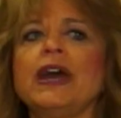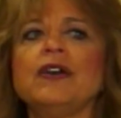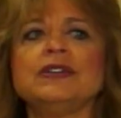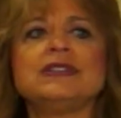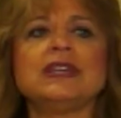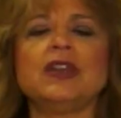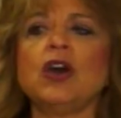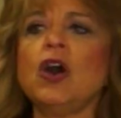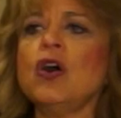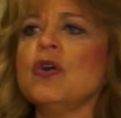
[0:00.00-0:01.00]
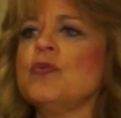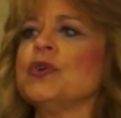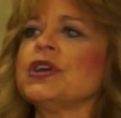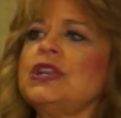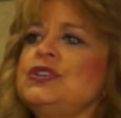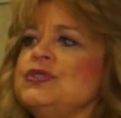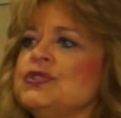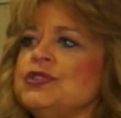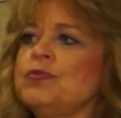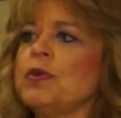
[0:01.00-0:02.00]
out and said, oh, we're going to do
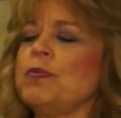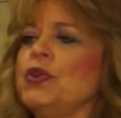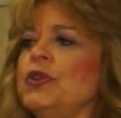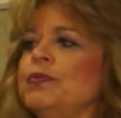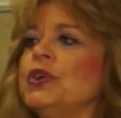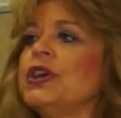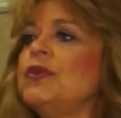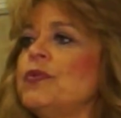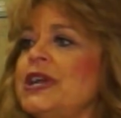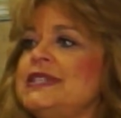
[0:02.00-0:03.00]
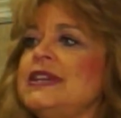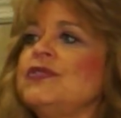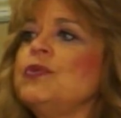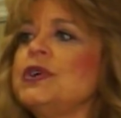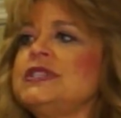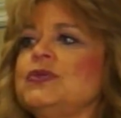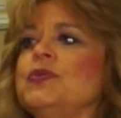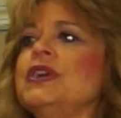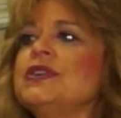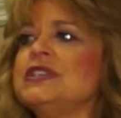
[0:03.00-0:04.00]
Super Bowl and we're going to raise everyone's
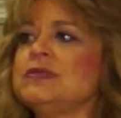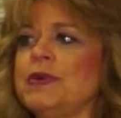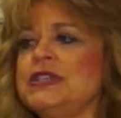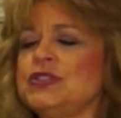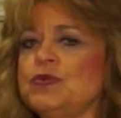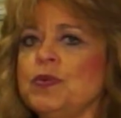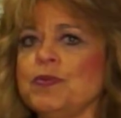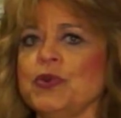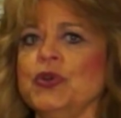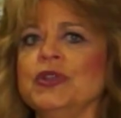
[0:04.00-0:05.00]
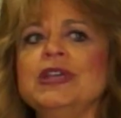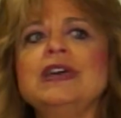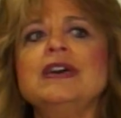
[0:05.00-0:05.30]
awareness by Super Bowl.